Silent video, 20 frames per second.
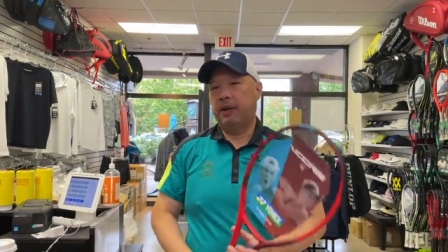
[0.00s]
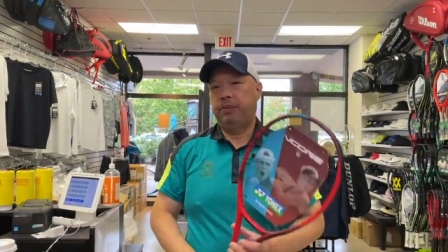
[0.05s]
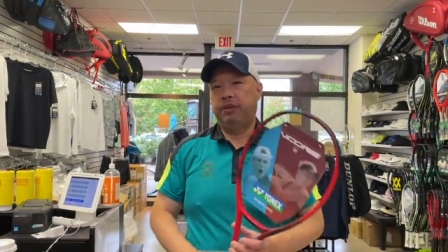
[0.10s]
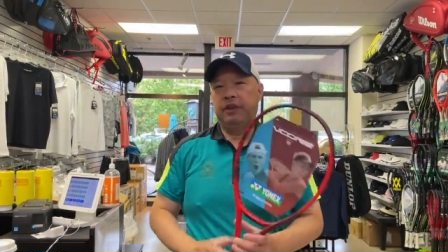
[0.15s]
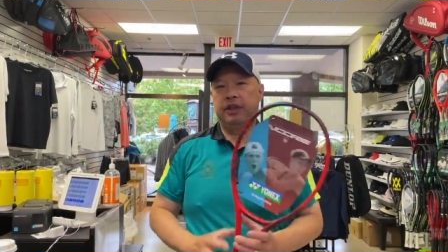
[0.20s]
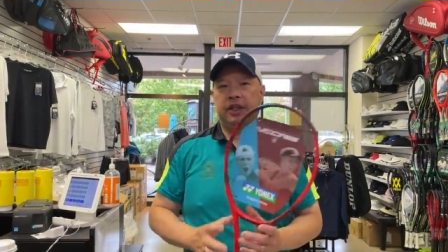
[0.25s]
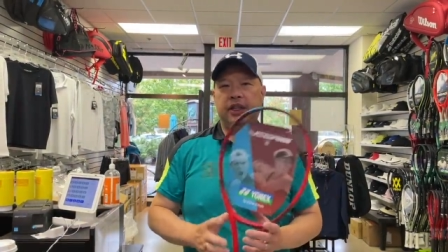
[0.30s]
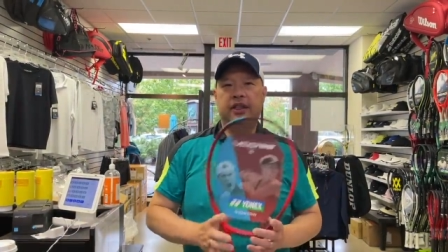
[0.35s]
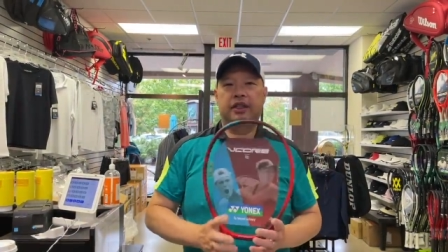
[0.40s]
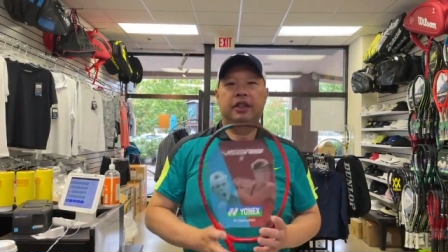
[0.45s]

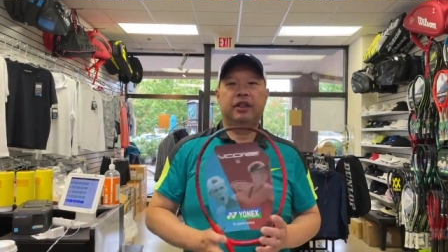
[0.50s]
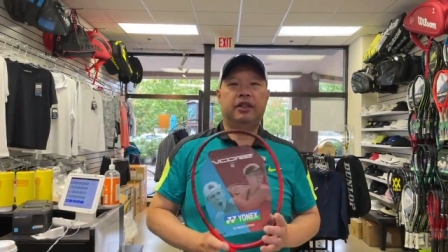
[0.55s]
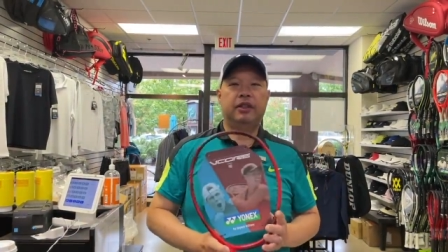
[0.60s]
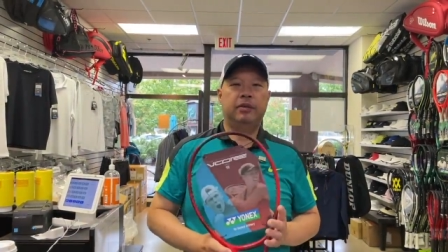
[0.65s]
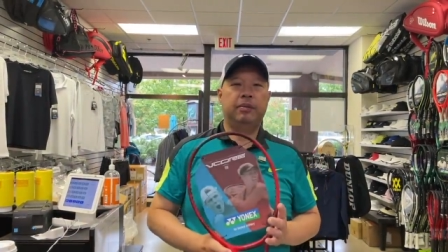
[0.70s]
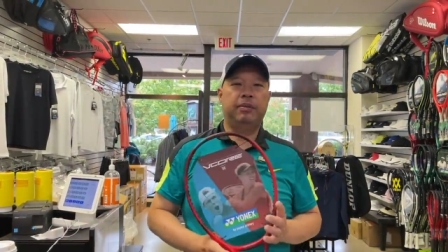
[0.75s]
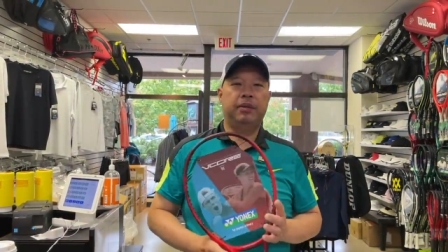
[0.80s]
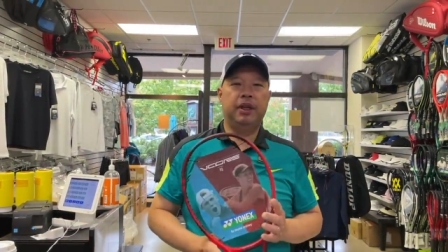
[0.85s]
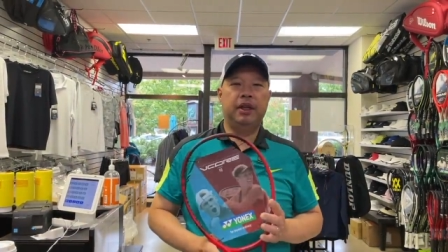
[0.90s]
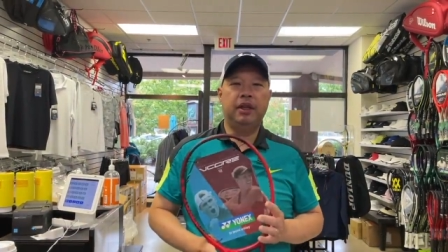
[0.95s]
predicted to
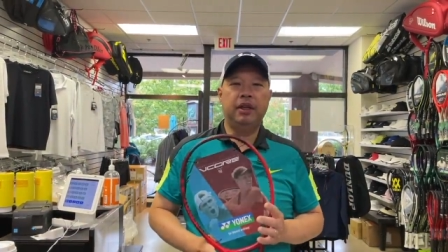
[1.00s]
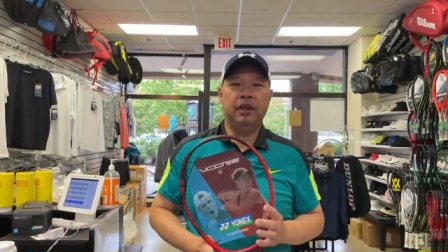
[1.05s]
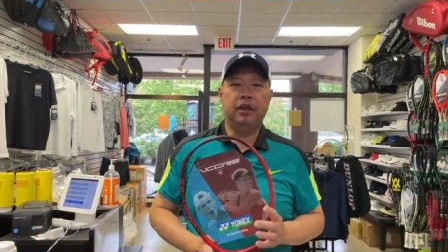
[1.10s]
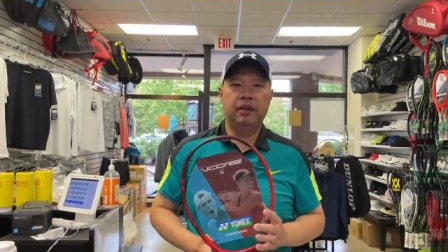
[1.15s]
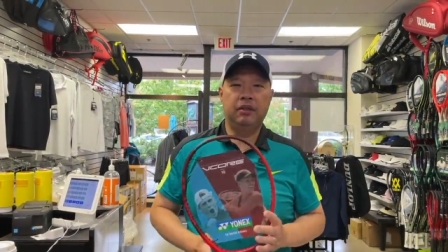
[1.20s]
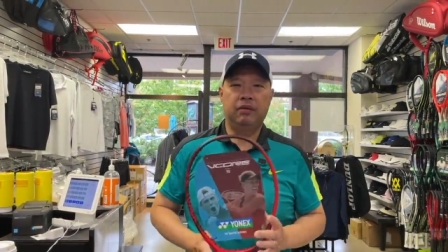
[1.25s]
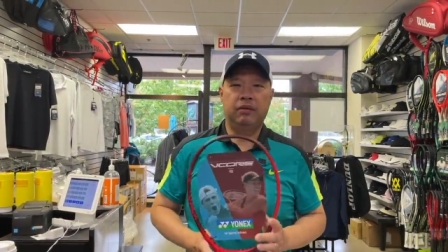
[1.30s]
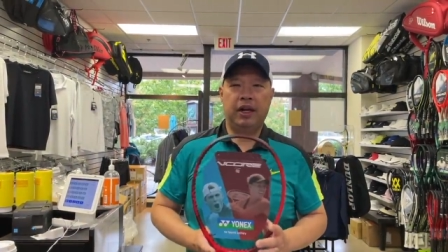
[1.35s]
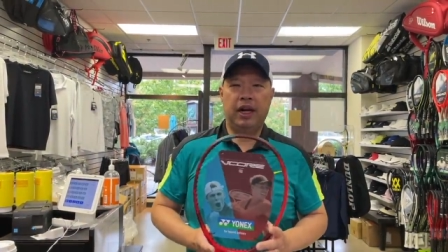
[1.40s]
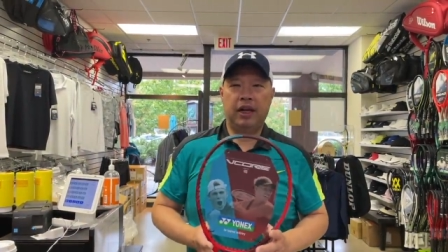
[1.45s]
be,
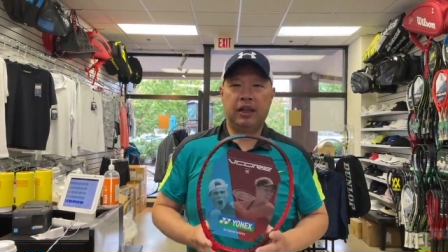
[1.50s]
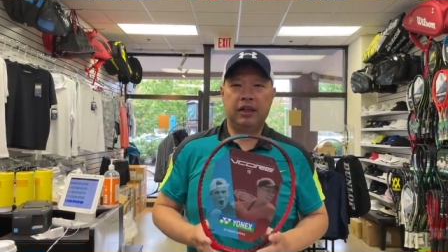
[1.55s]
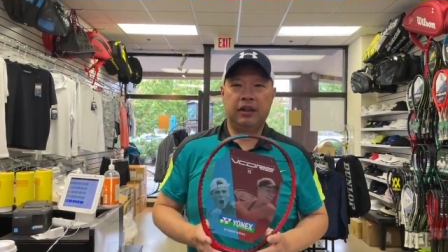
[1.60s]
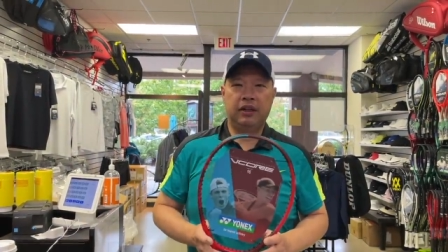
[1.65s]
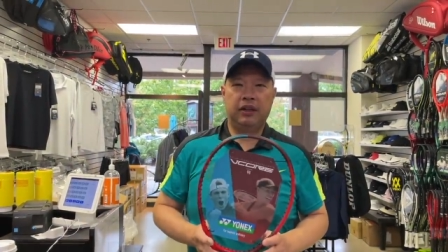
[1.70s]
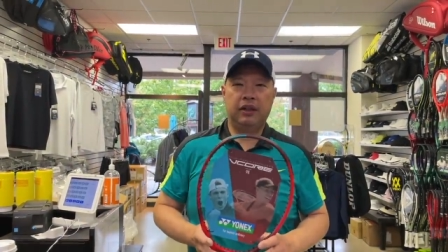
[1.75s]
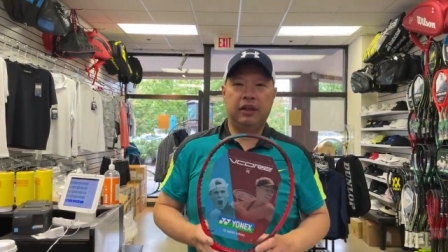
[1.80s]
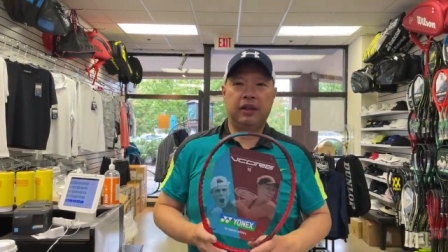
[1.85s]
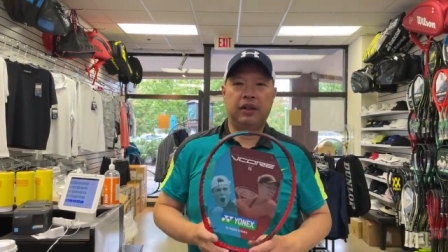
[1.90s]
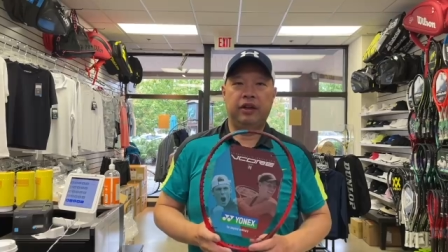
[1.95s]
racket
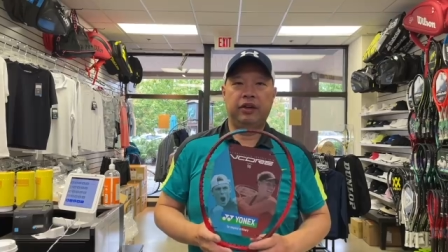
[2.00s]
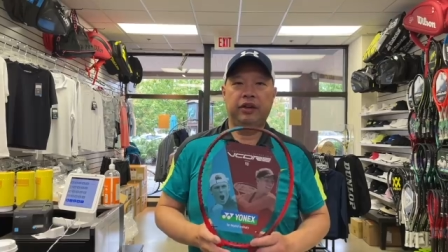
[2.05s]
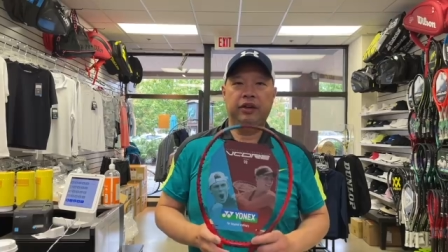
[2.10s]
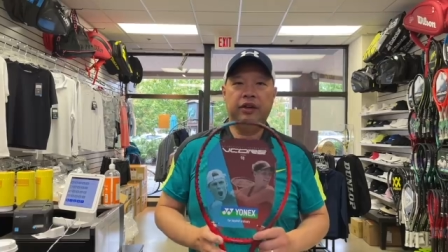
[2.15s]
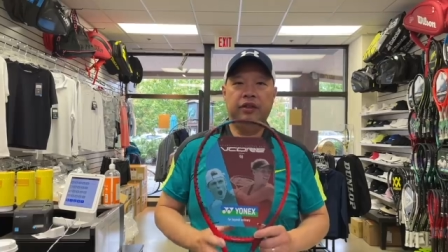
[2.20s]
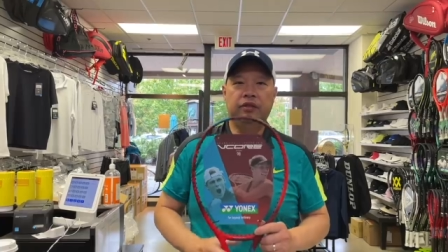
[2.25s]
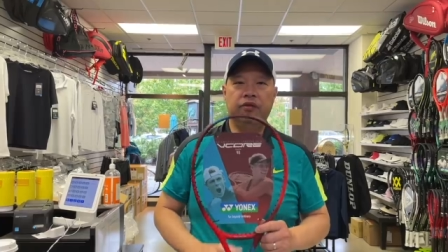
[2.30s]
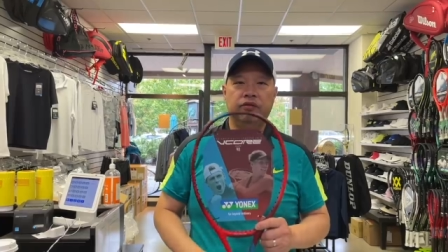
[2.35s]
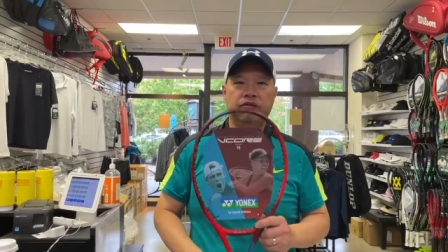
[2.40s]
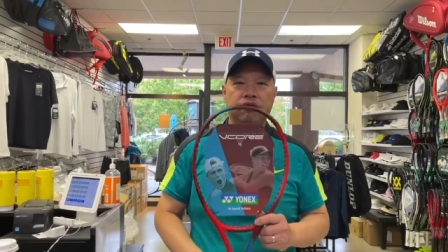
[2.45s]
of the year,